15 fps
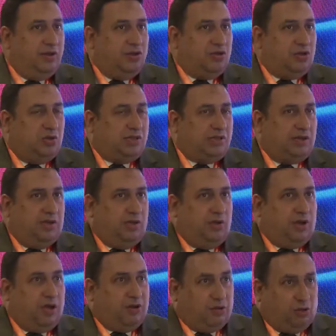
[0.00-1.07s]
those
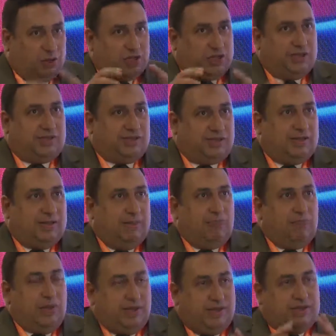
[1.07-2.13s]
cardiologists
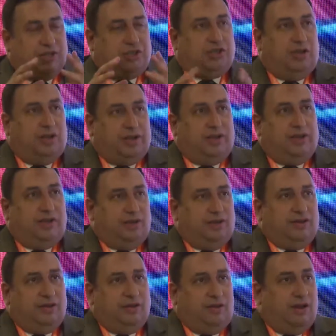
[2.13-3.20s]
that share
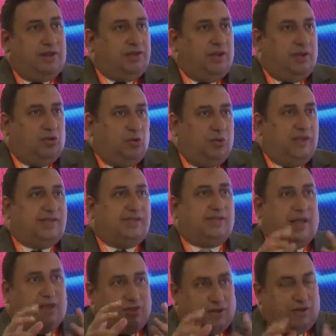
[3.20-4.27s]
in cardiac quiz
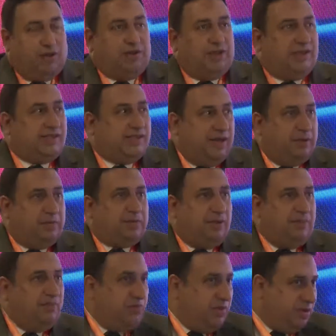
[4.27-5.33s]
and cardiac snaps
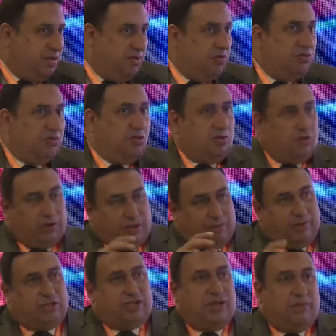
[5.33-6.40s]
with Dr.
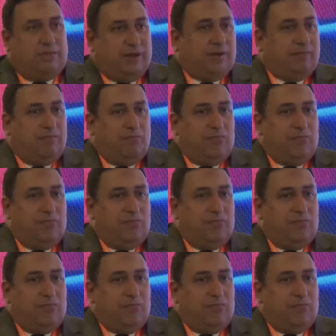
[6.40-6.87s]
Gamal Shaban